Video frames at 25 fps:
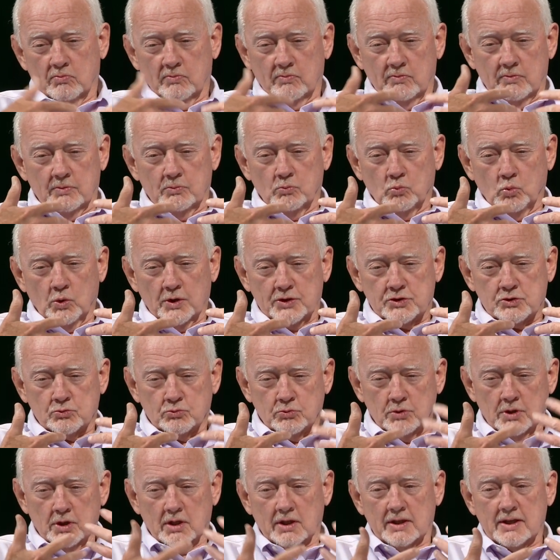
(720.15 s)
what's
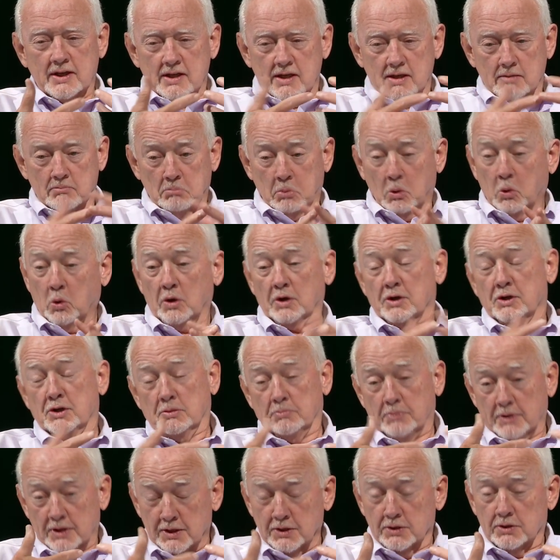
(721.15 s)
really important to
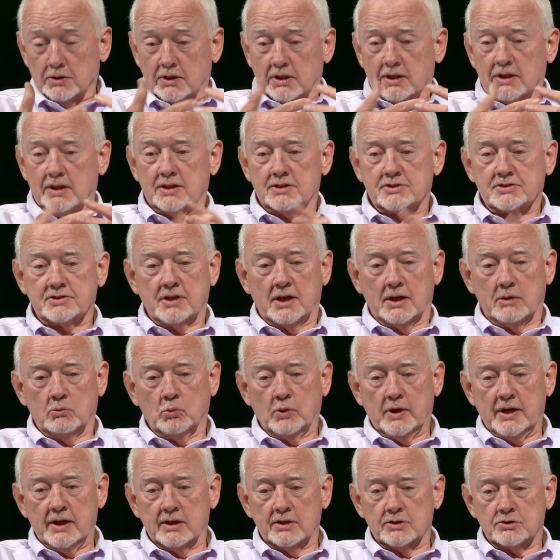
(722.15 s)
Paducah is that
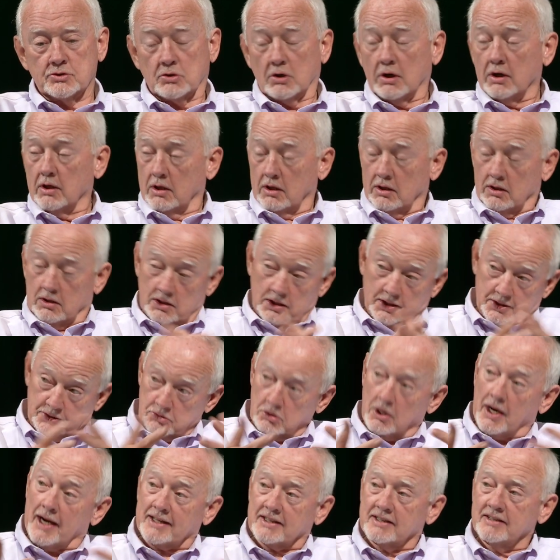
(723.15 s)
we
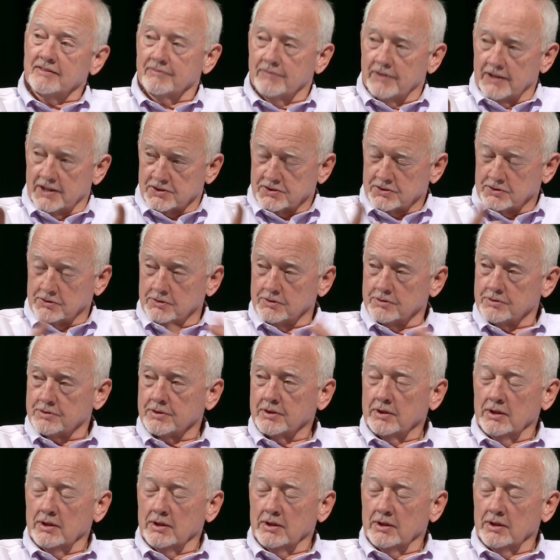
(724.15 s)
attract investors,